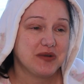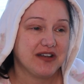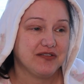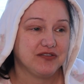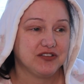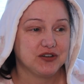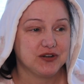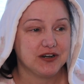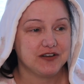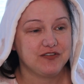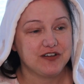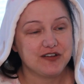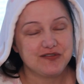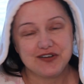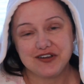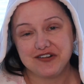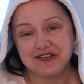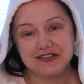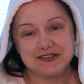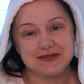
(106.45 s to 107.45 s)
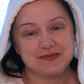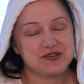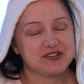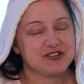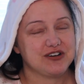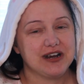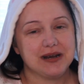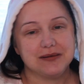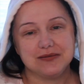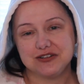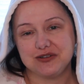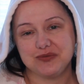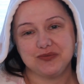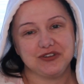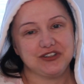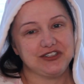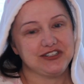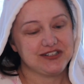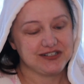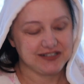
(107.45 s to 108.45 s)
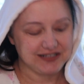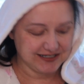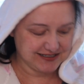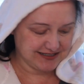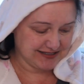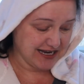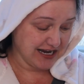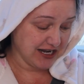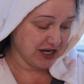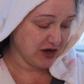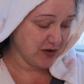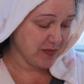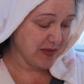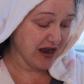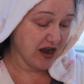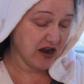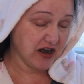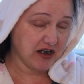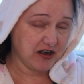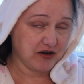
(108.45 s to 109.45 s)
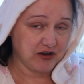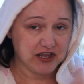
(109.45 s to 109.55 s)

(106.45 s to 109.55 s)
I have 3,500 subscribers. I'm really excited about it.